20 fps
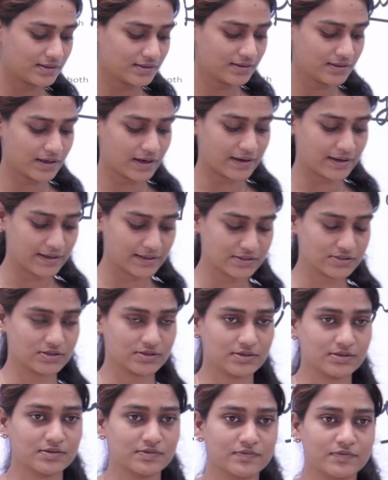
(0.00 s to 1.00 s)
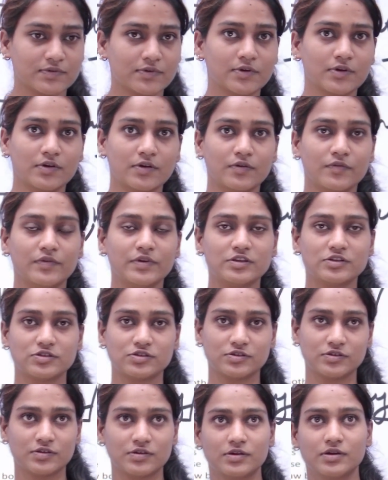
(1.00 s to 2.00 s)
conditions which
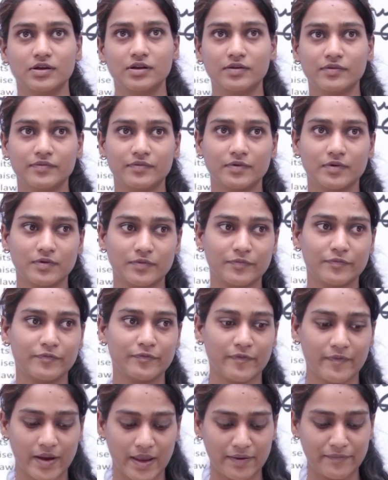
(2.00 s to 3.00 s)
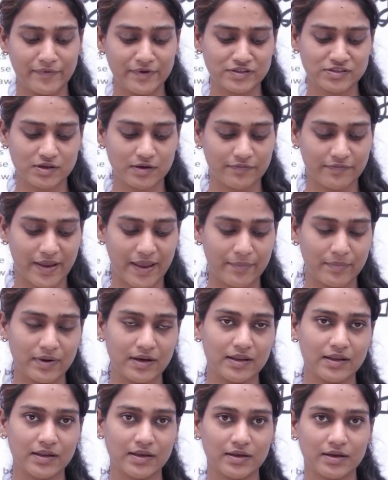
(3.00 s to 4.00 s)
by which a
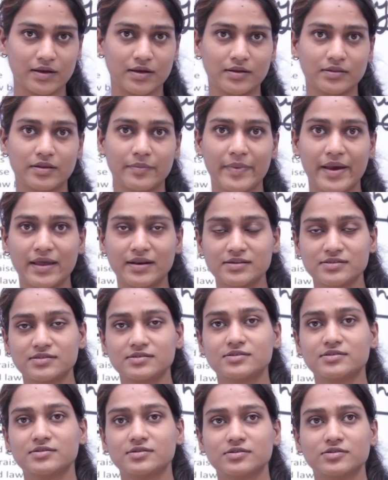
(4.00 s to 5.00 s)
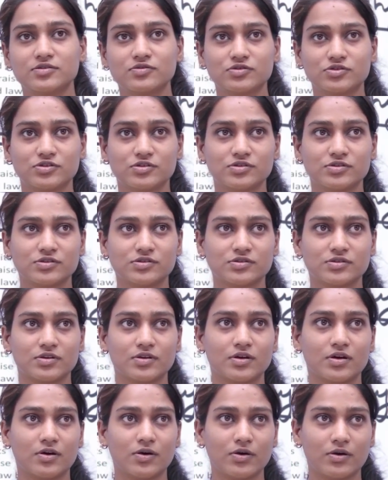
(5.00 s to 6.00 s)
family, the marriage institutions,
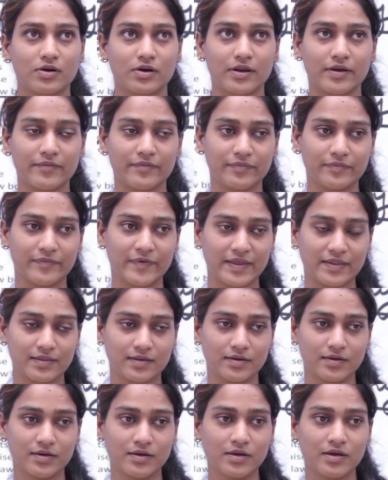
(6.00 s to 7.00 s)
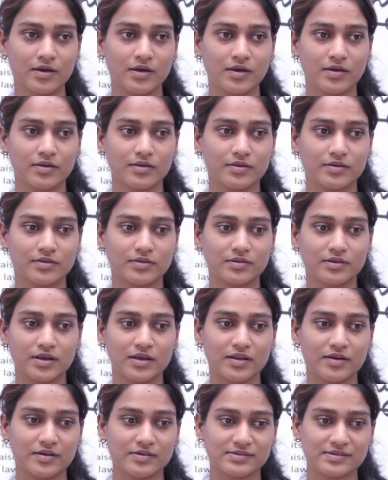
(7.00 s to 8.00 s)
or whether
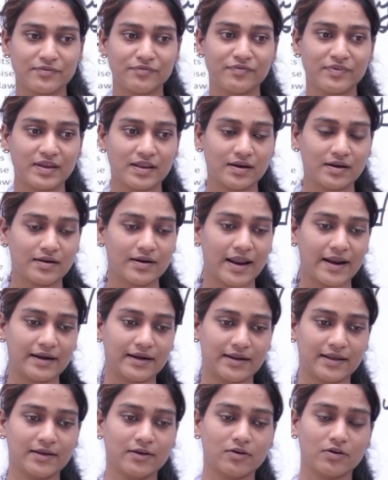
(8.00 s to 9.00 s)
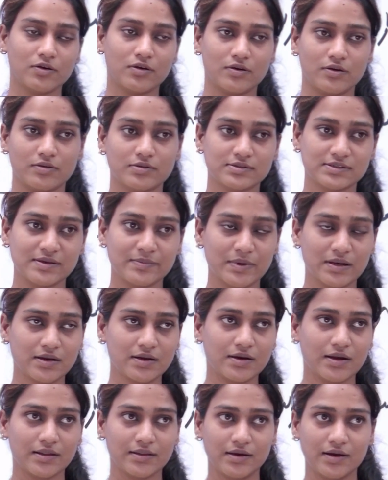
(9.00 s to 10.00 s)
there is a will writing or similar
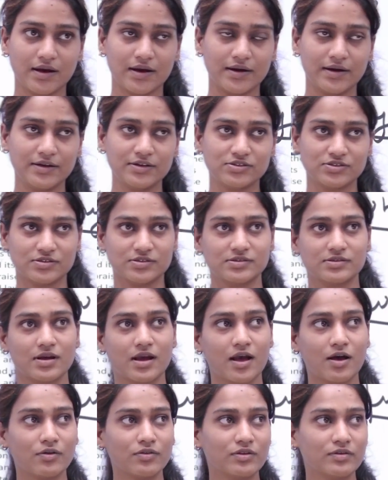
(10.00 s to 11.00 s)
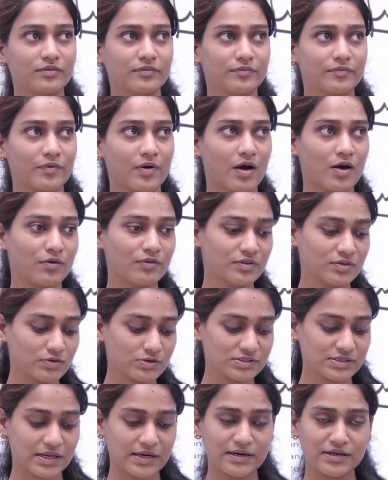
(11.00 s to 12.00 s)
other conditions, how
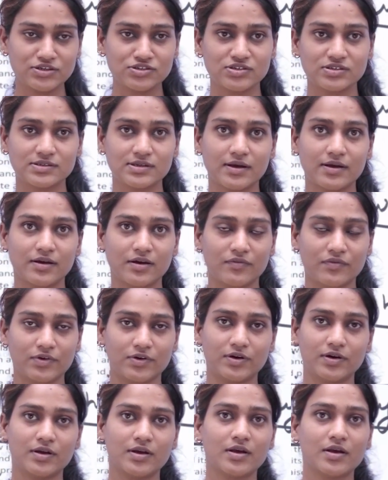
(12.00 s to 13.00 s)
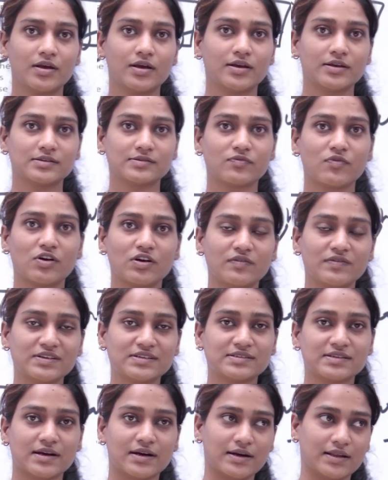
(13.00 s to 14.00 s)
those conditions are governed is what we
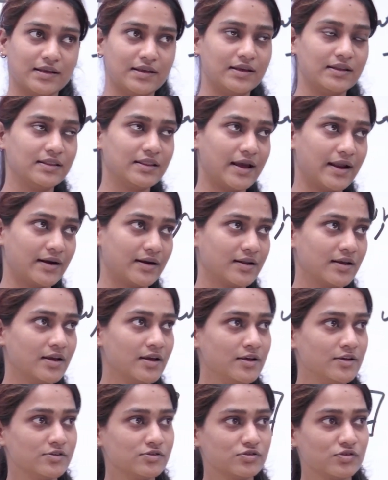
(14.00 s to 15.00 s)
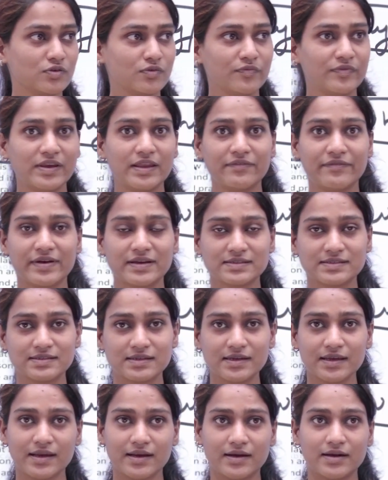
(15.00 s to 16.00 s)
study in that. So we
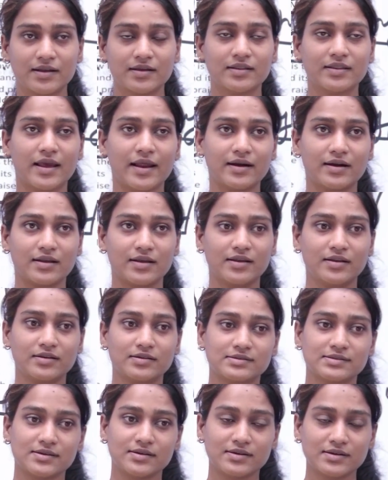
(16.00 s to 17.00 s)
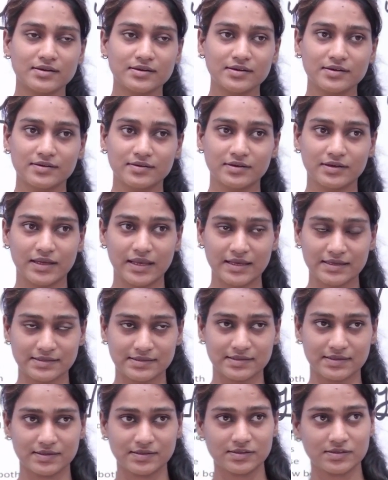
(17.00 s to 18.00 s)
investigate that in certain
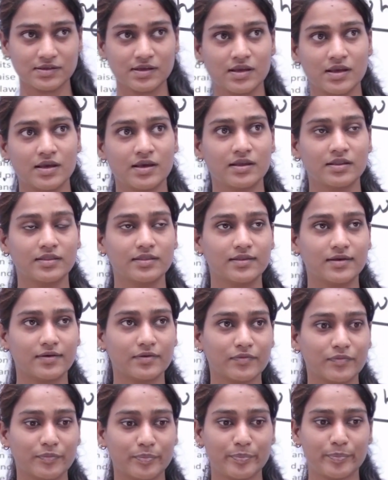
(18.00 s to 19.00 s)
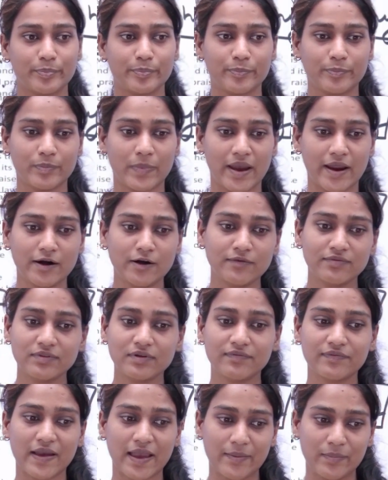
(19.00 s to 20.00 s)
cases the head of the
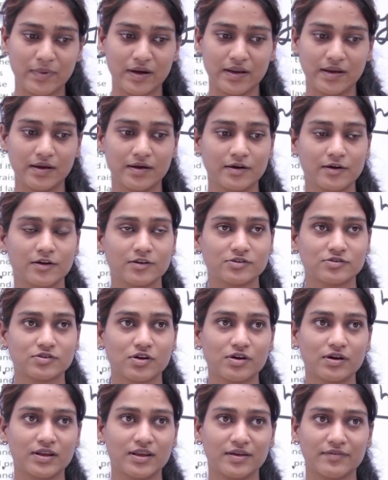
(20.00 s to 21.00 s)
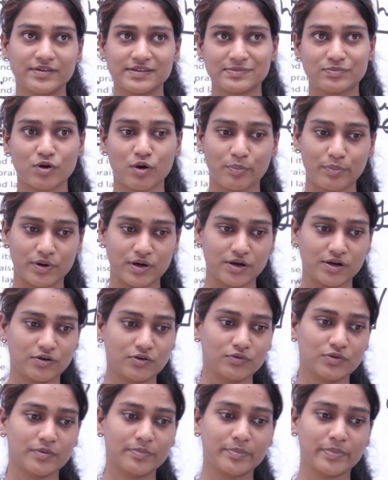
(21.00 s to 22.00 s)
family does not give his property to
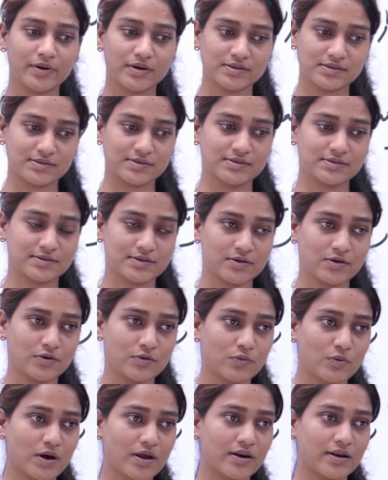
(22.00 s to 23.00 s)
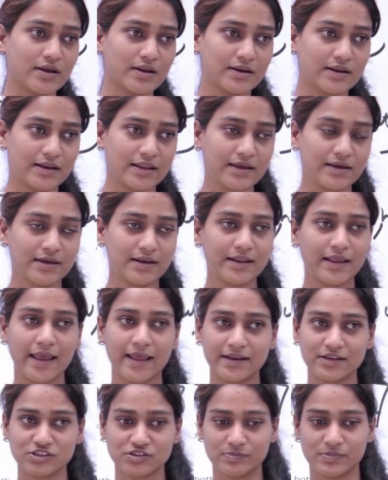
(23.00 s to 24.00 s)
the persons who are legally
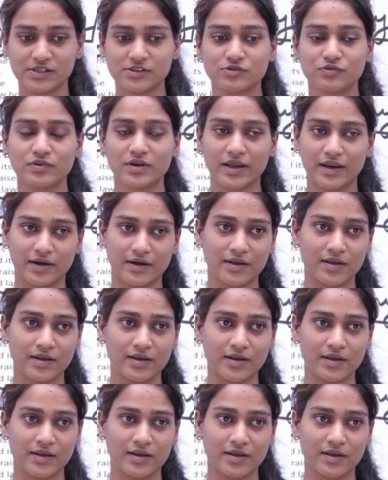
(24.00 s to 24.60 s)
eligible to get.